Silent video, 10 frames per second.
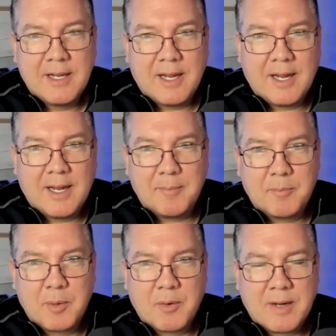Um,
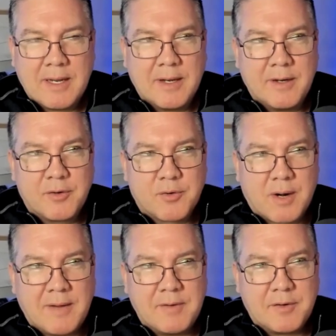we were in
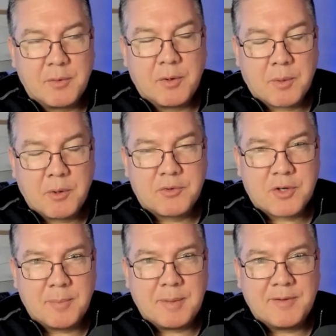driving, doing a road
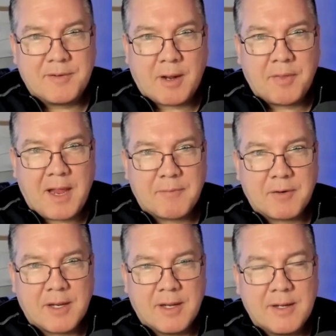trip in South
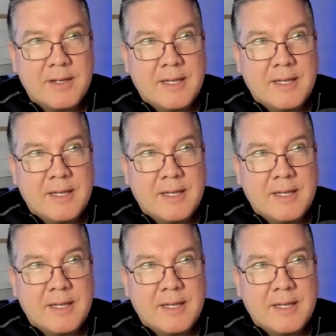Africa,